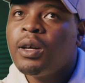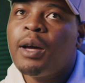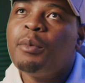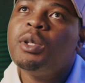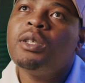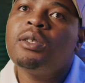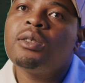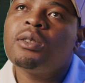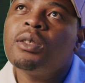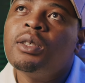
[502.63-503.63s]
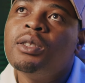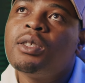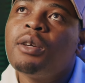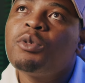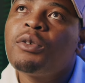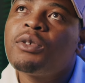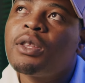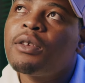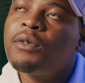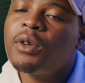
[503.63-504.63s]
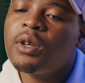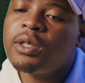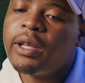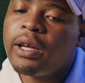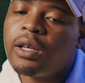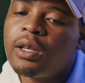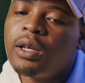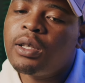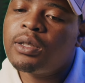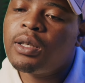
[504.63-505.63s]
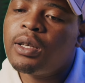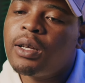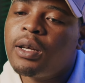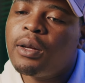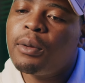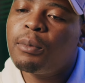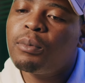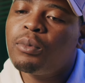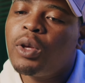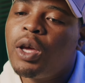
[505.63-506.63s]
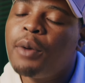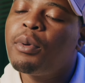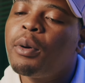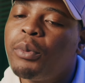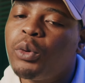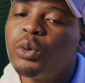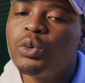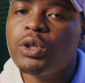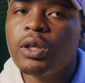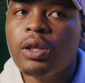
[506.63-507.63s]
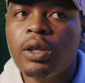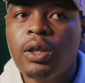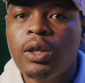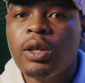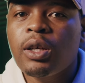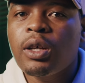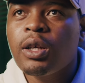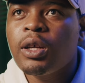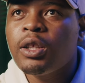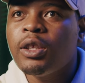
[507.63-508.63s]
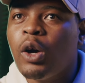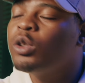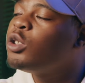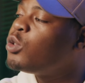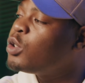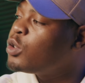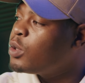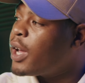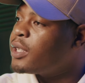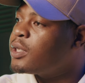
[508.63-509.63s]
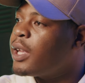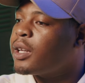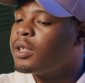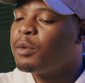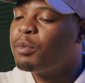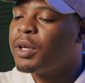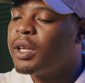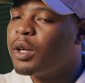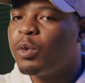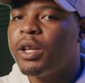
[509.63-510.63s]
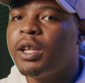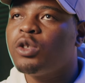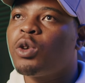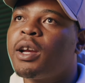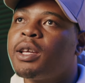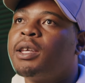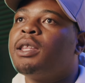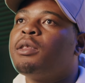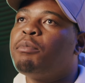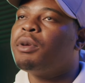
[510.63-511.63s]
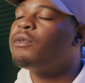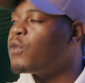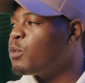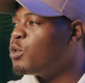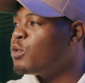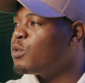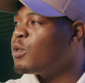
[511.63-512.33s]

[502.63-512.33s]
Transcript: I mean, in terms of South Africa, like as a hip hop producer, they only treat you nice like in the beginning when they're trying to get the beat from you.